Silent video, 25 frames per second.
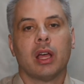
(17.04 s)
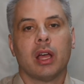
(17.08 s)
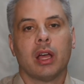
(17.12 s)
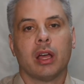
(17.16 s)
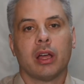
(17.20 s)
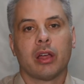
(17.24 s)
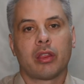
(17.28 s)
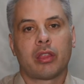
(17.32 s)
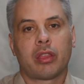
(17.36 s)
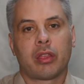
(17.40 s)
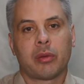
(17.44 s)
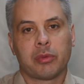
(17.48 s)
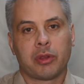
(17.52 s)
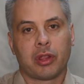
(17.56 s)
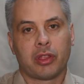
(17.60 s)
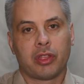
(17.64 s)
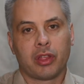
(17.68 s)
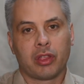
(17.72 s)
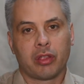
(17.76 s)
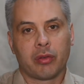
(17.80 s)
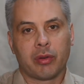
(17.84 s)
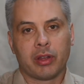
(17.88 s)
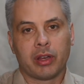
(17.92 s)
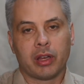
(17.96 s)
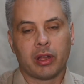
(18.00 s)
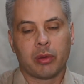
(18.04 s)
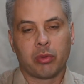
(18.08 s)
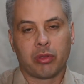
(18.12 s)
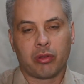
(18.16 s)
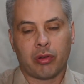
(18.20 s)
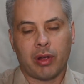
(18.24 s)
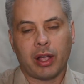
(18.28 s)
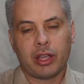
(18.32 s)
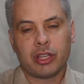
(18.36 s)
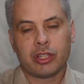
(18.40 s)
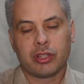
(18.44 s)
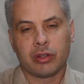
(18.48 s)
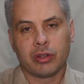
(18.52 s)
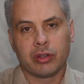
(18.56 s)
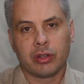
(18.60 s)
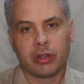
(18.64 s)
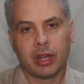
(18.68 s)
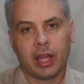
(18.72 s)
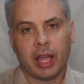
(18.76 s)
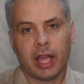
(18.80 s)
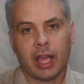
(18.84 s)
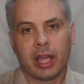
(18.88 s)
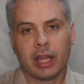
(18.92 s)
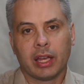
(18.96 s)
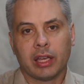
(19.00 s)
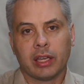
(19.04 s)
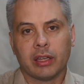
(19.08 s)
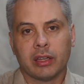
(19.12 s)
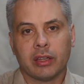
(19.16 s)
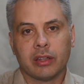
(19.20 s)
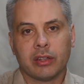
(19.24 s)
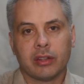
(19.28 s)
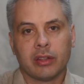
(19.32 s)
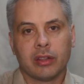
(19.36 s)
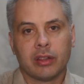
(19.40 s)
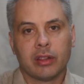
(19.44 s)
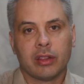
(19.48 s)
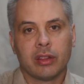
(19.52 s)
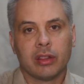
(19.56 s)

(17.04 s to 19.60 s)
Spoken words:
some of the things around abstraction and